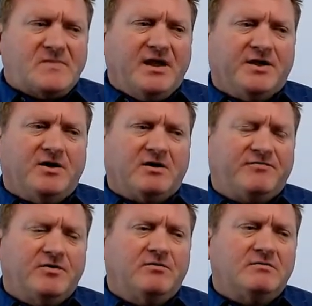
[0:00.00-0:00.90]
if
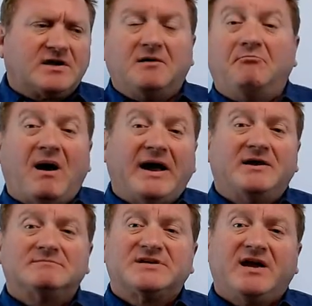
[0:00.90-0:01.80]
you combine
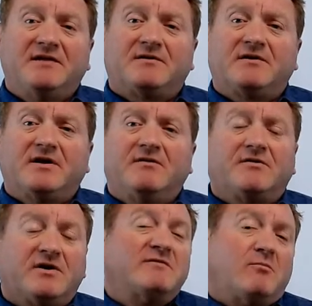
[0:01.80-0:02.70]
them together,
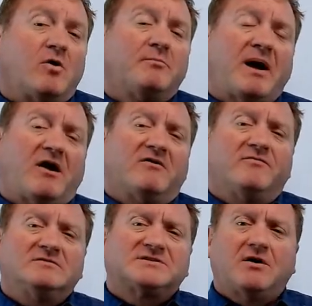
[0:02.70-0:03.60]
they're even more
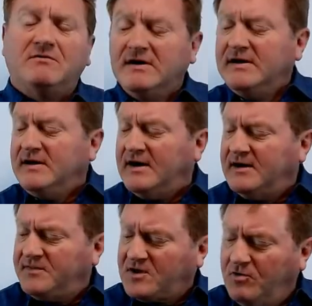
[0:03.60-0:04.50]
powerful. So
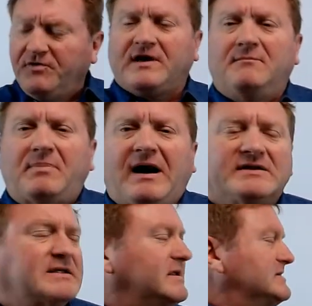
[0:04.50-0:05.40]
the cool thing about
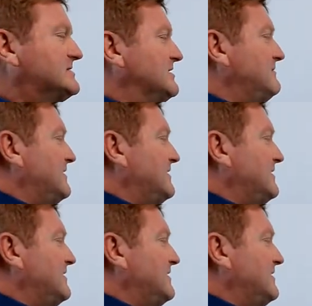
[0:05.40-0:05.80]
it is that